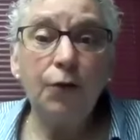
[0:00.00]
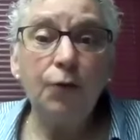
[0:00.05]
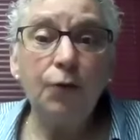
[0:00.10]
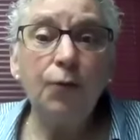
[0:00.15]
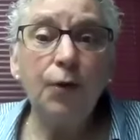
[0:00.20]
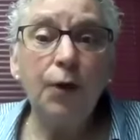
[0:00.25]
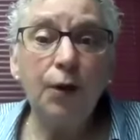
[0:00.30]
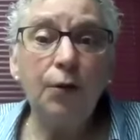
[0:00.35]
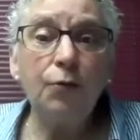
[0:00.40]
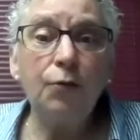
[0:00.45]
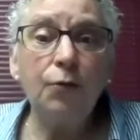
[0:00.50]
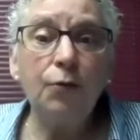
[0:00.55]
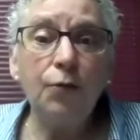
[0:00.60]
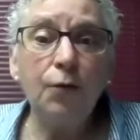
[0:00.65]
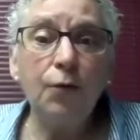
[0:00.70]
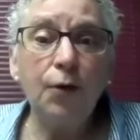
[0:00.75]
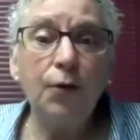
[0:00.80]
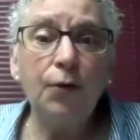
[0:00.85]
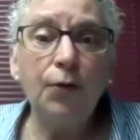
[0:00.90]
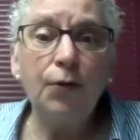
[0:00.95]
to read
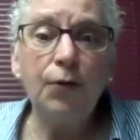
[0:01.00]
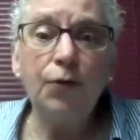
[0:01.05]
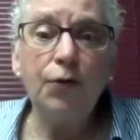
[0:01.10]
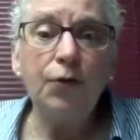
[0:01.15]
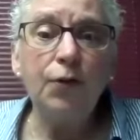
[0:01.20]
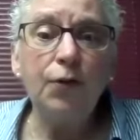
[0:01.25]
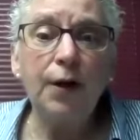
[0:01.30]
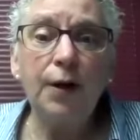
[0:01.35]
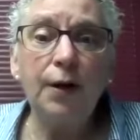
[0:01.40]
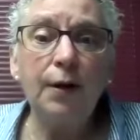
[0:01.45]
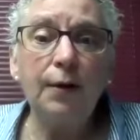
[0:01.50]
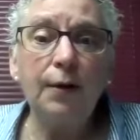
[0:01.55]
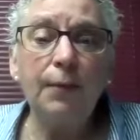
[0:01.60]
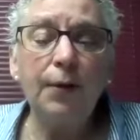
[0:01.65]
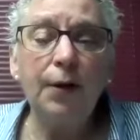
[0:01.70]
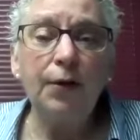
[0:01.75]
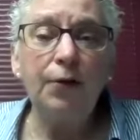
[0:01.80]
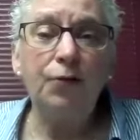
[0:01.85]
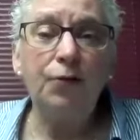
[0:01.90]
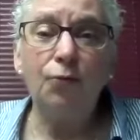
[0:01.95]
through those,
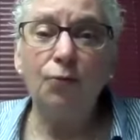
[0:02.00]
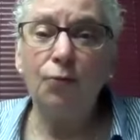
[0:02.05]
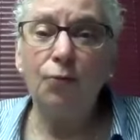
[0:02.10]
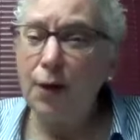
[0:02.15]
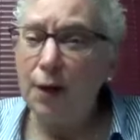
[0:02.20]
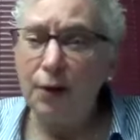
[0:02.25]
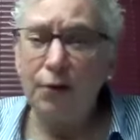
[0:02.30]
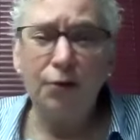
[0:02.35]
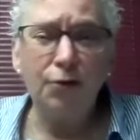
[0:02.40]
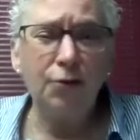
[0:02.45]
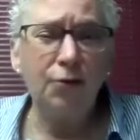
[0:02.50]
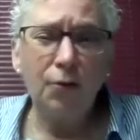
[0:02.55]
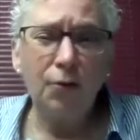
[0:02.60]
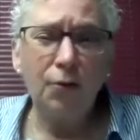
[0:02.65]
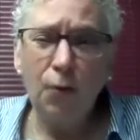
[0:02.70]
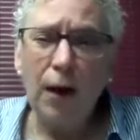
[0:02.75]
it's rich.